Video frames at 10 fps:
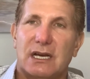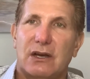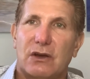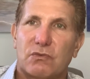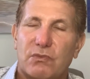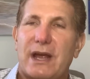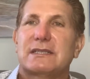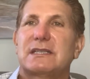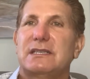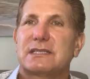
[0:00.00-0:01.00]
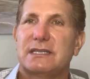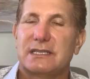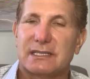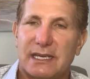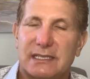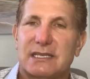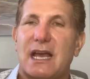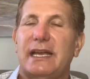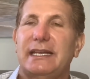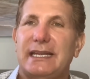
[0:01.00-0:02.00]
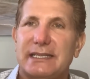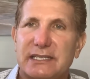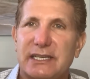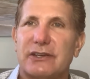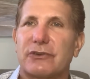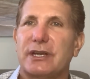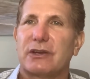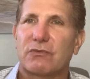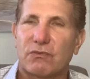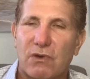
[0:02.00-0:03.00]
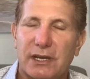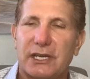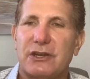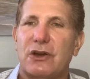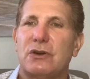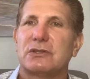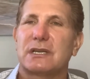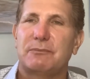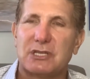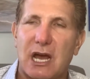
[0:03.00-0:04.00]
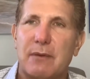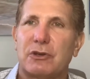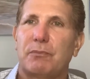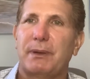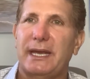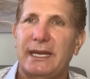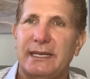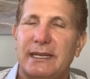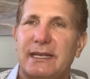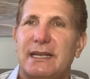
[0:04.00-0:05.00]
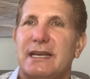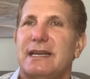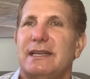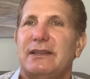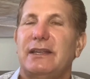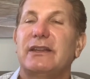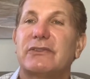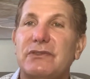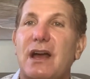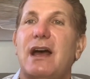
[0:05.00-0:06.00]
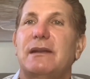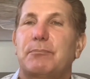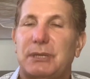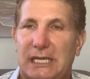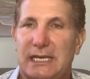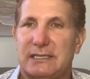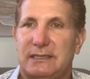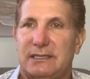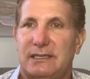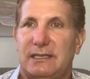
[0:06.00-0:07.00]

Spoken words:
restlessness, anxiety, tearing, runny nose, abdominal pain. It's not pleasant.